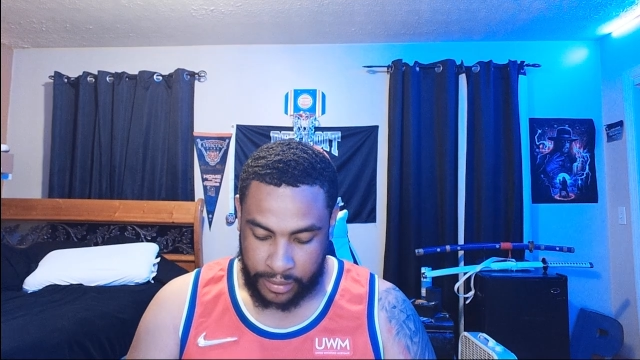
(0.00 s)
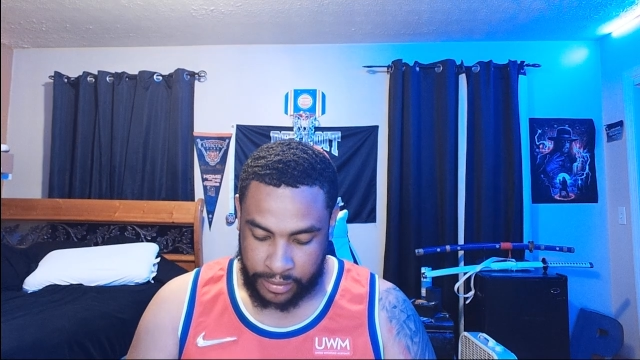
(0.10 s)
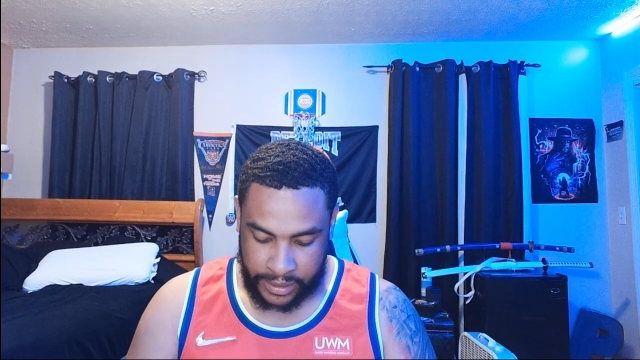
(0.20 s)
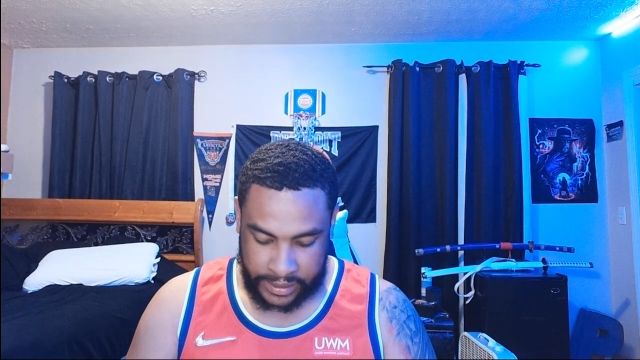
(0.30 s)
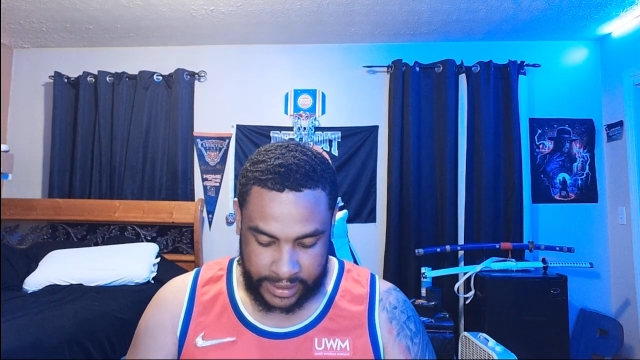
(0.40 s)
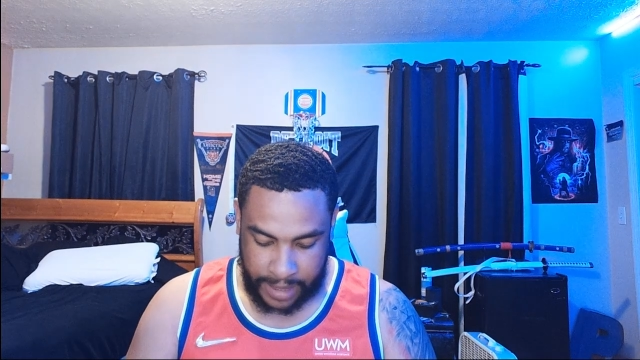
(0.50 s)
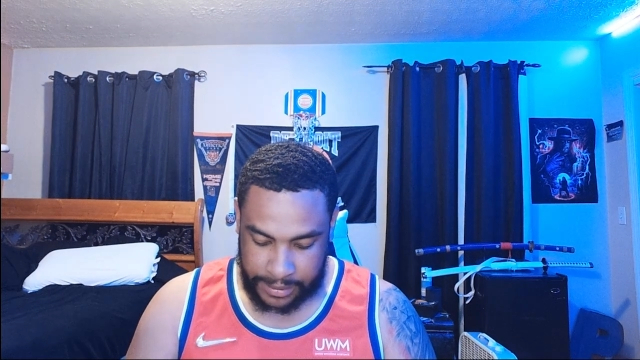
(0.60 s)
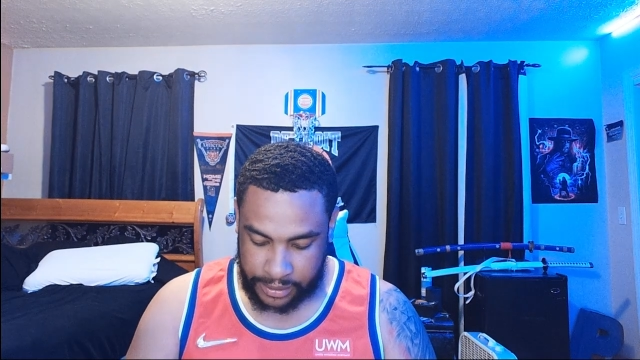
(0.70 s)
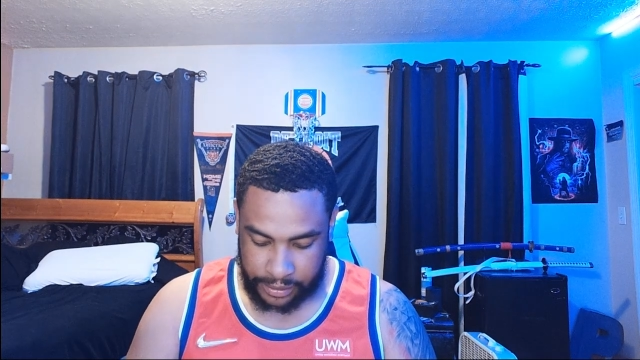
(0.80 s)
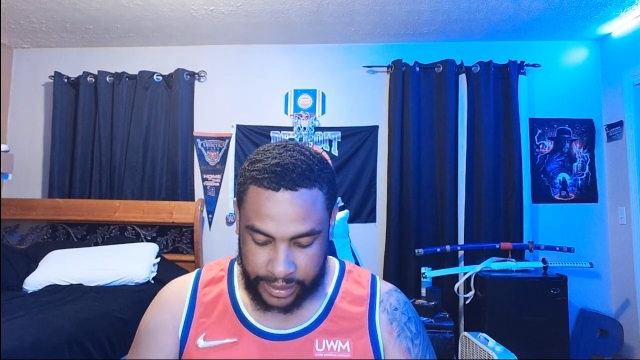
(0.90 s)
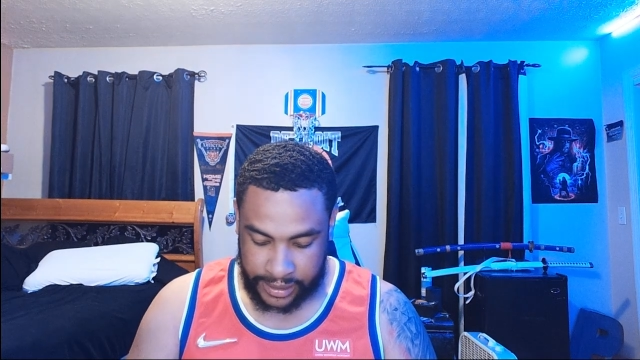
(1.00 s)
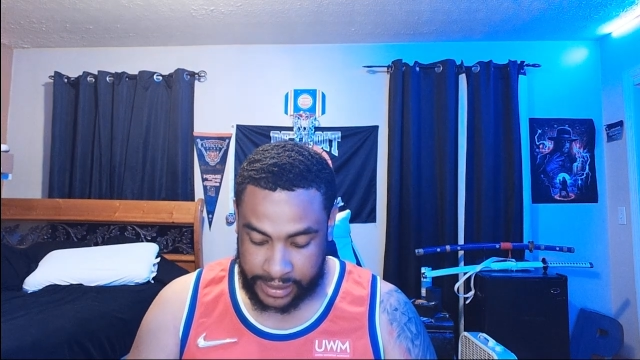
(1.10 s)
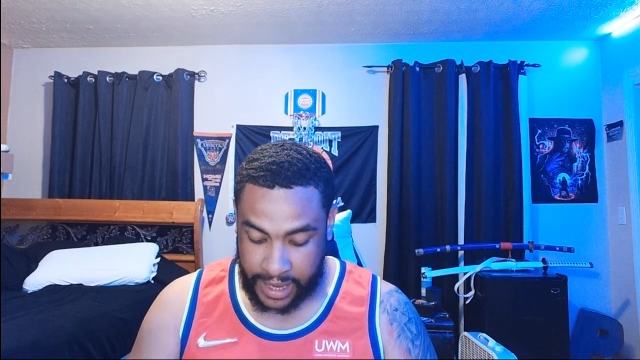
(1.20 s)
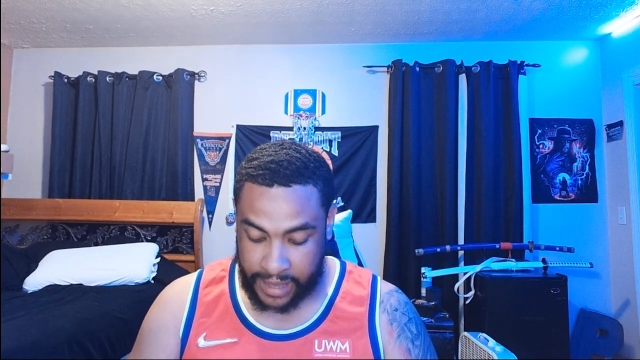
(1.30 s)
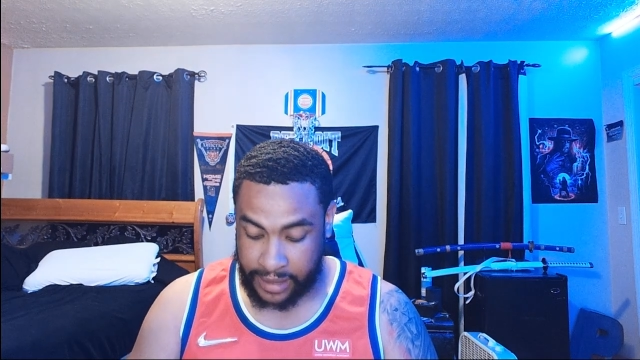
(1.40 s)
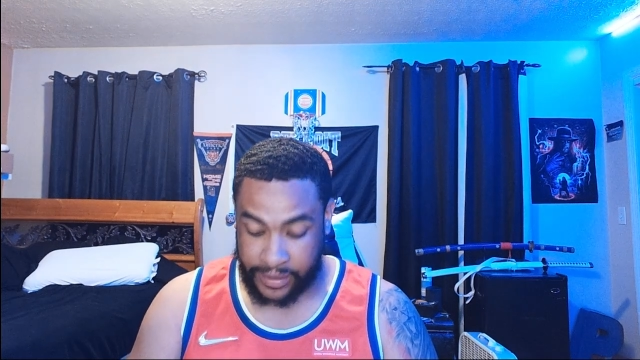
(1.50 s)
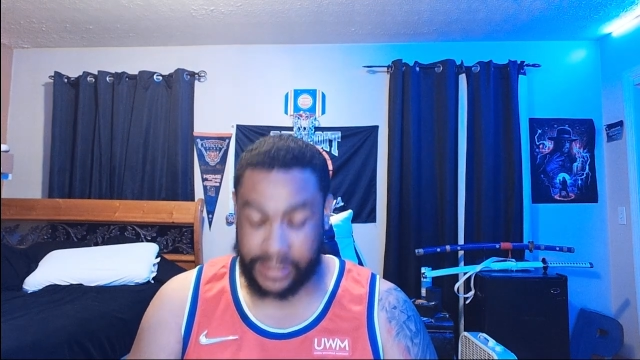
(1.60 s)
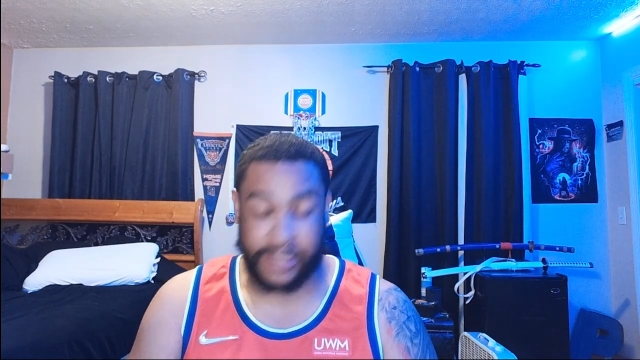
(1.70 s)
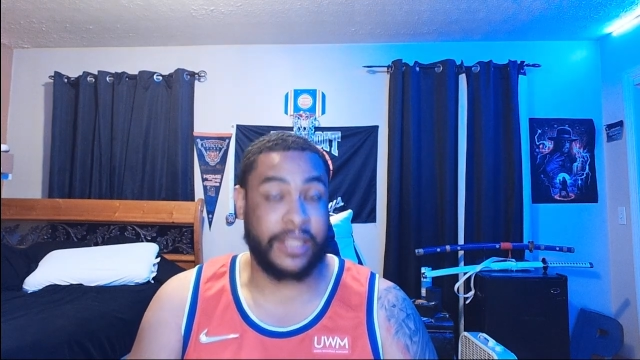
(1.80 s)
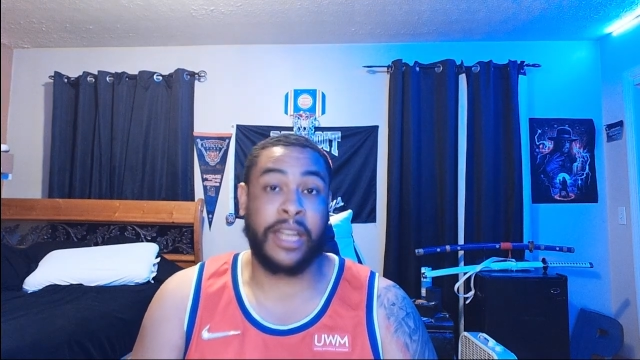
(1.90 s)
This is absolutely insane. And
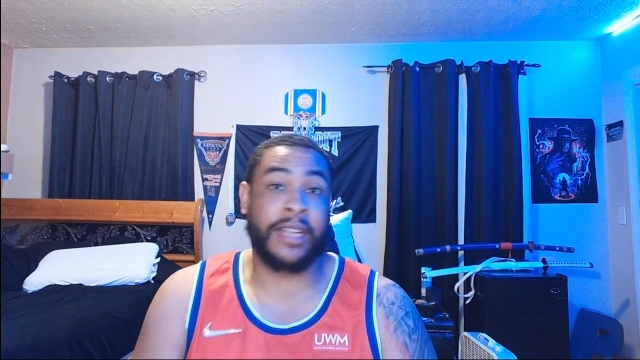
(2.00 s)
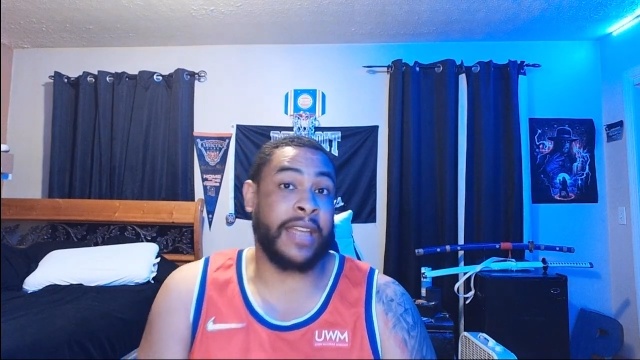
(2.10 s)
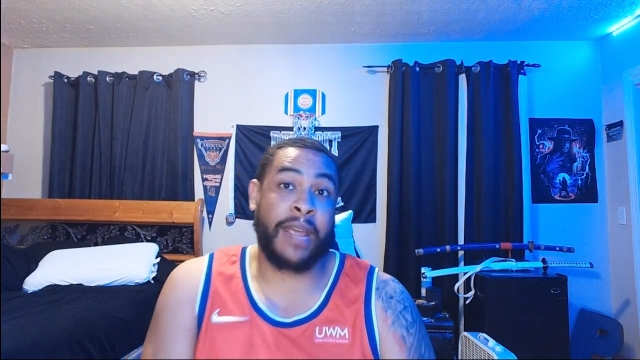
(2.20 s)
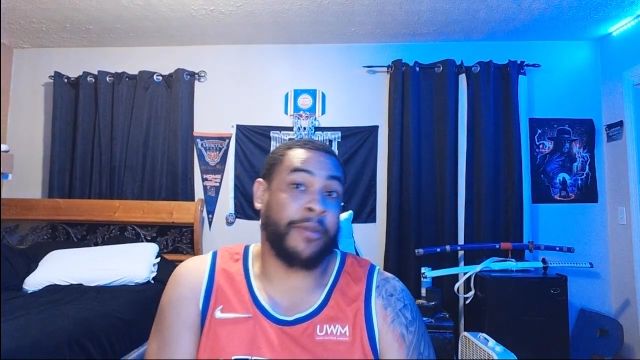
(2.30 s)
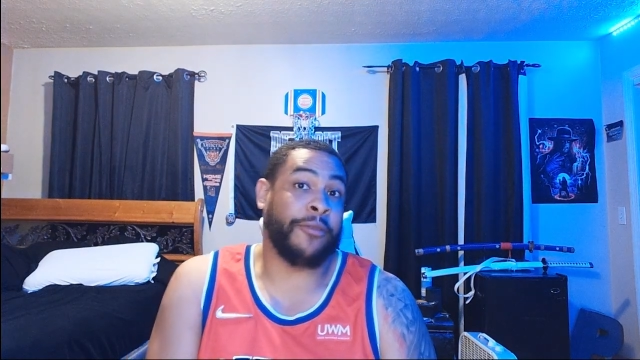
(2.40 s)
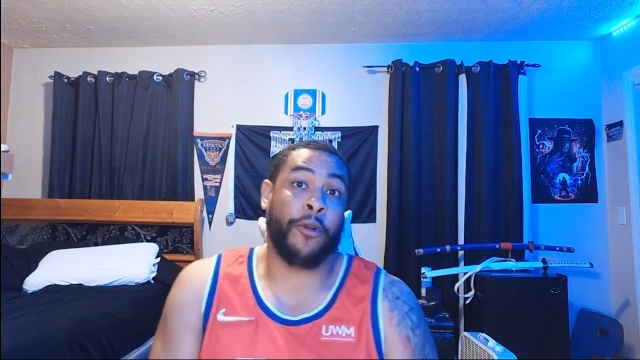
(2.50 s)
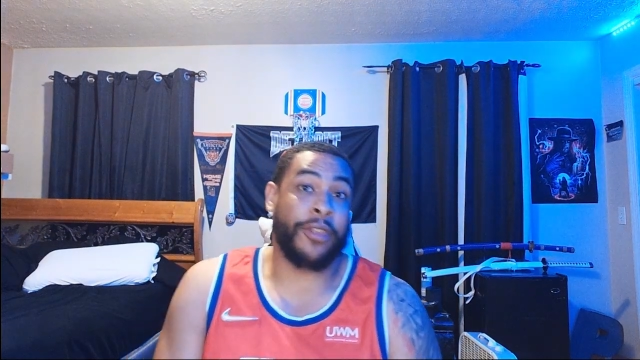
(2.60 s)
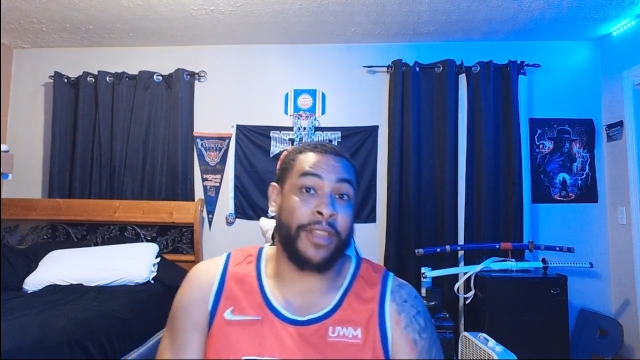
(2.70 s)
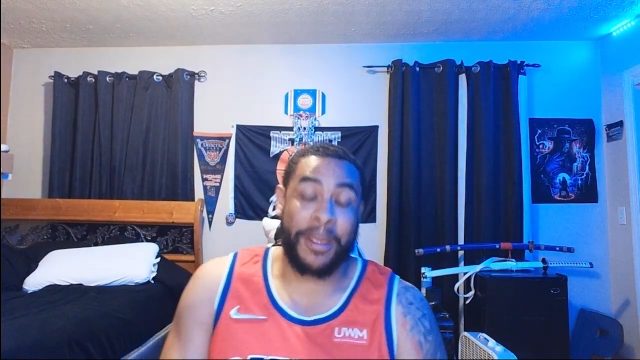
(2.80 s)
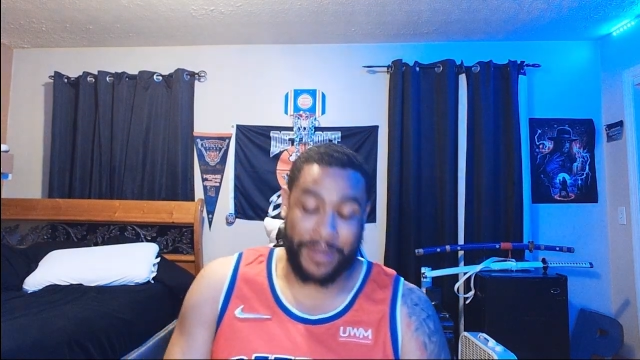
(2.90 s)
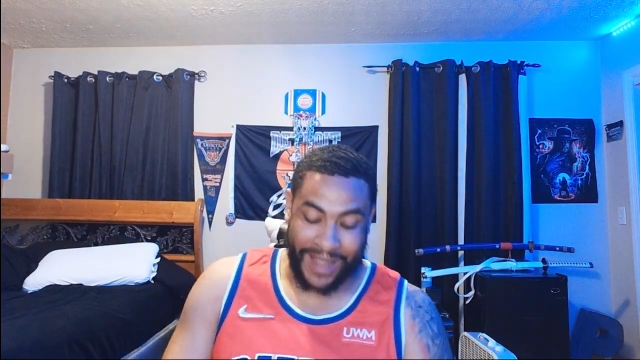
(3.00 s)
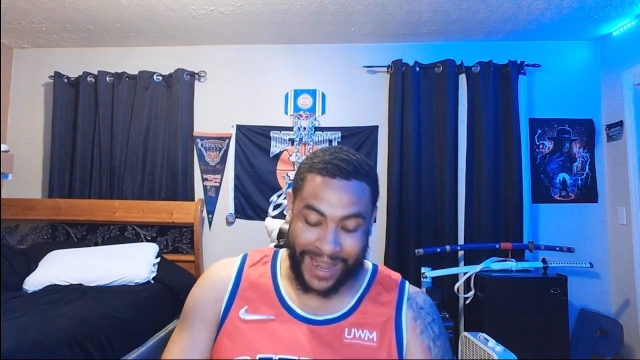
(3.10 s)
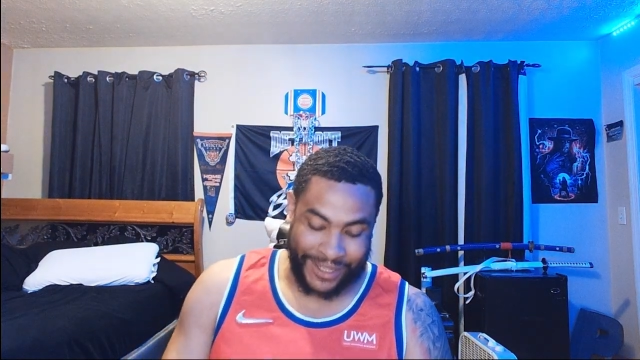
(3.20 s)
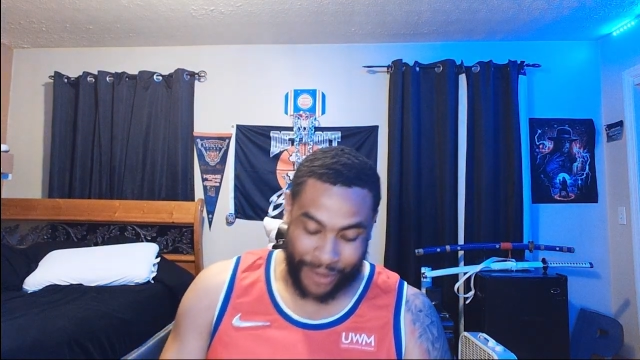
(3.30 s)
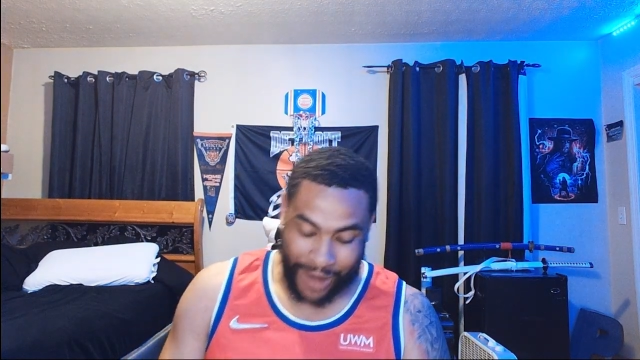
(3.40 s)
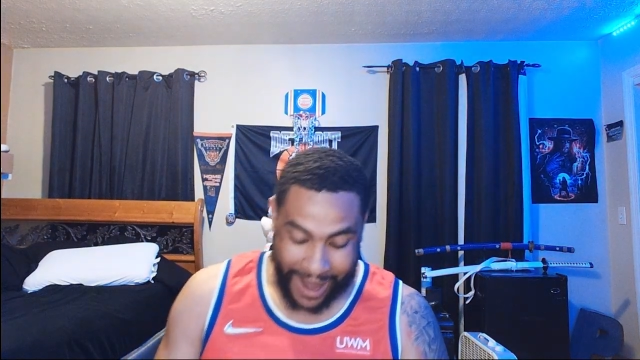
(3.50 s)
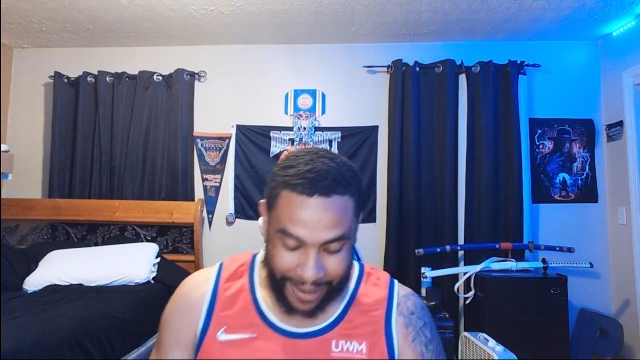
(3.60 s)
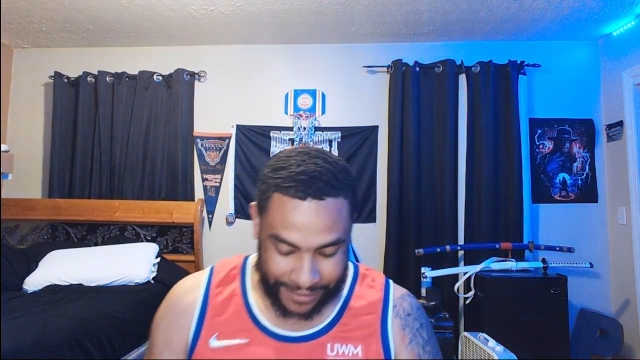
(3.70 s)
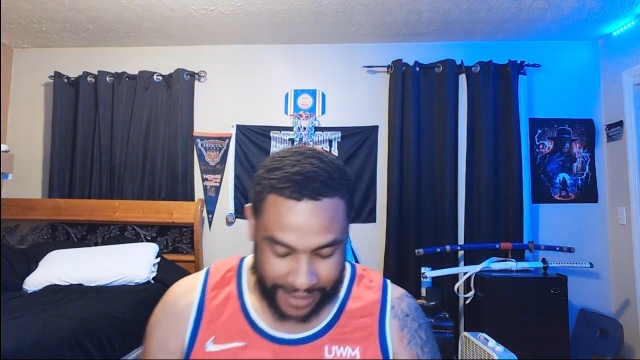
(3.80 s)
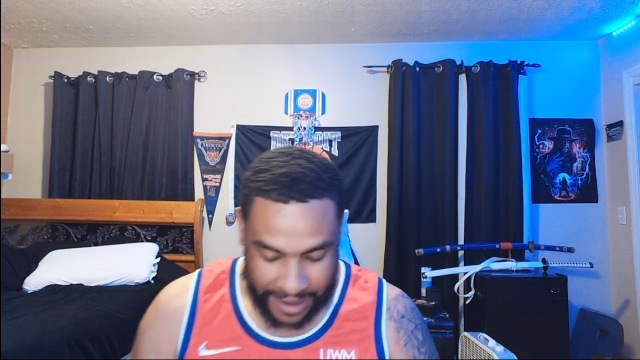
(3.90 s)
this is a day before the NBA
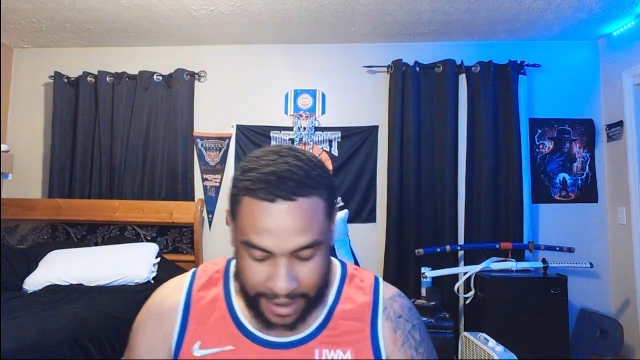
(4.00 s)
draft.